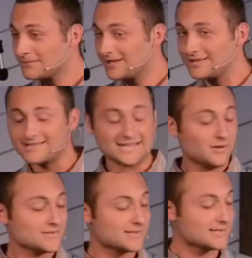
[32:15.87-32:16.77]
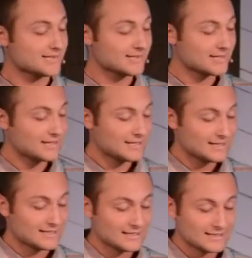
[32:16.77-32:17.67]
This tells us
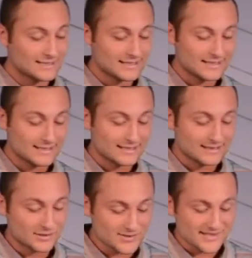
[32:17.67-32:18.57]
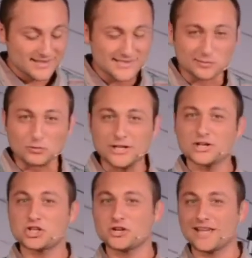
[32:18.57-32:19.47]
there's some
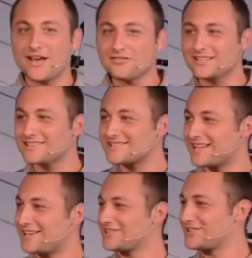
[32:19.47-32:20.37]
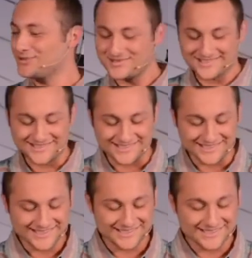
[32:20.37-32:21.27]
reassuring evidence that Susa's
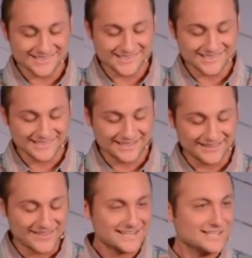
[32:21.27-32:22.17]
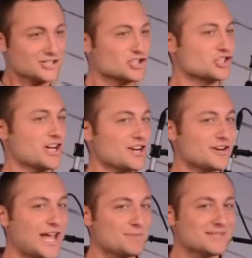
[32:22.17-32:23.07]
citizens, they didn't share
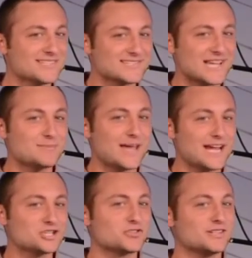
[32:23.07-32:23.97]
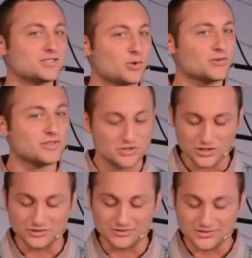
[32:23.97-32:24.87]
Haman's same hatred toward the
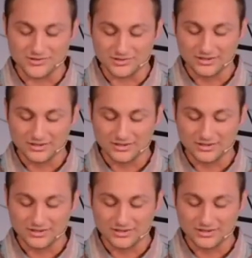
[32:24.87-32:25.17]
Jews.